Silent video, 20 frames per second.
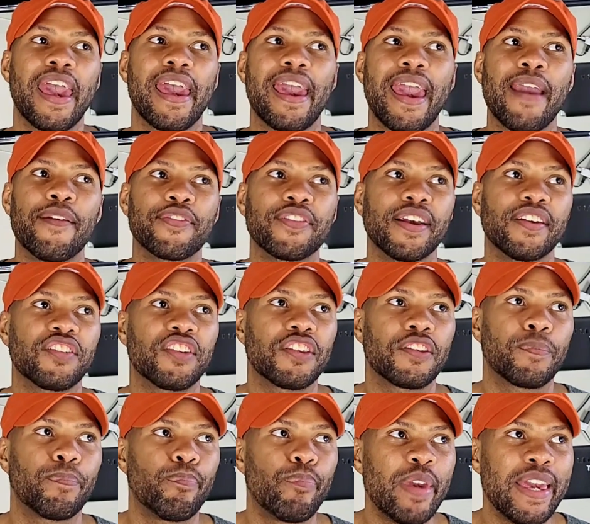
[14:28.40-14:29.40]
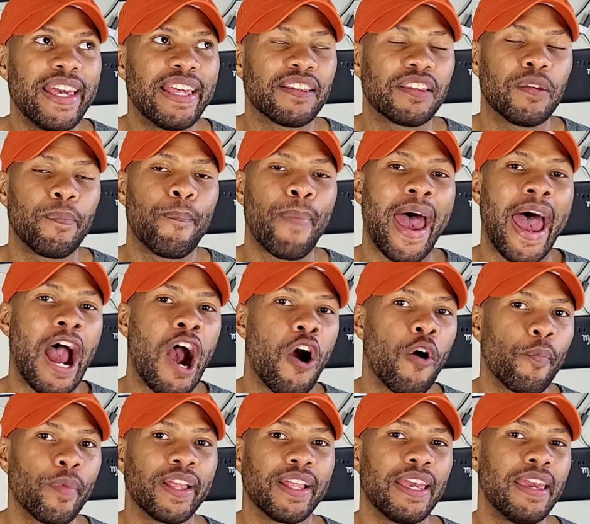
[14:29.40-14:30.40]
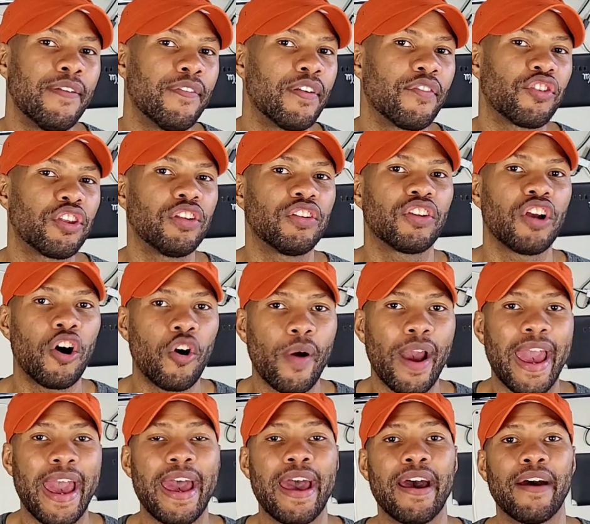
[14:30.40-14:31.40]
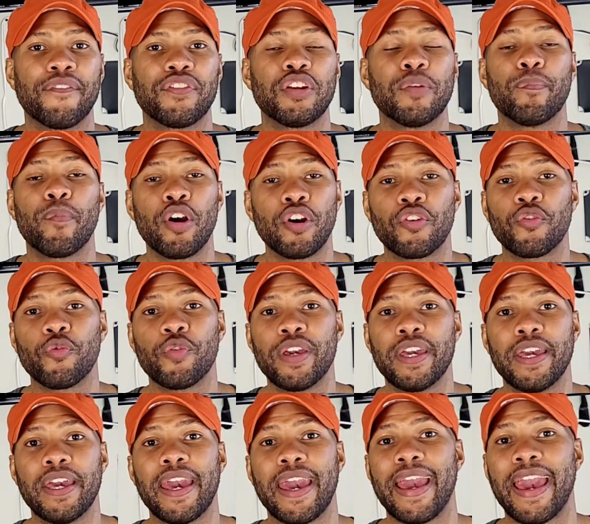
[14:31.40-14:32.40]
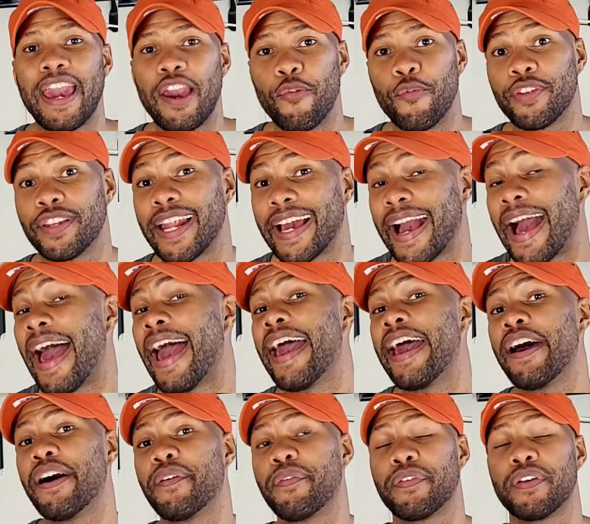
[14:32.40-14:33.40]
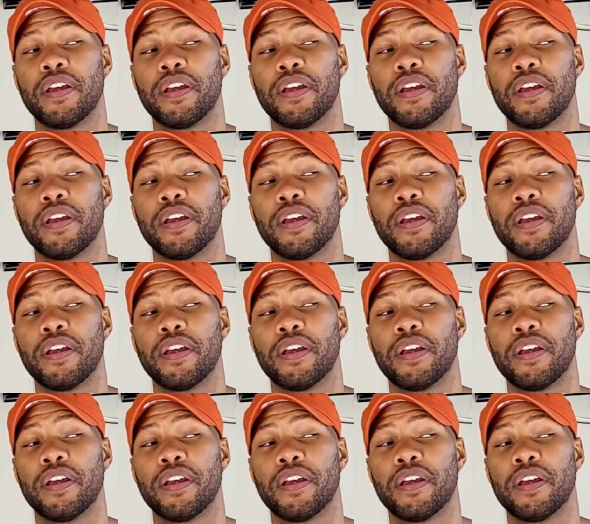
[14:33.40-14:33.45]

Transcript: Every time she speaks, it's empowerment. Even if she don't have the Mercury and Aries like I have.